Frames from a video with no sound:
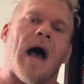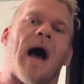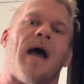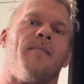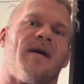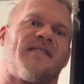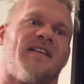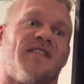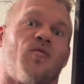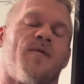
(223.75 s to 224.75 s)
I mix
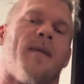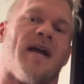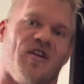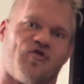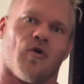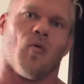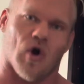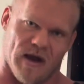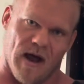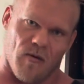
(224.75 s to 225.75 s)
this with my intro
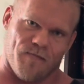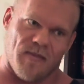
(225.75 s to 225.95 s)
workout.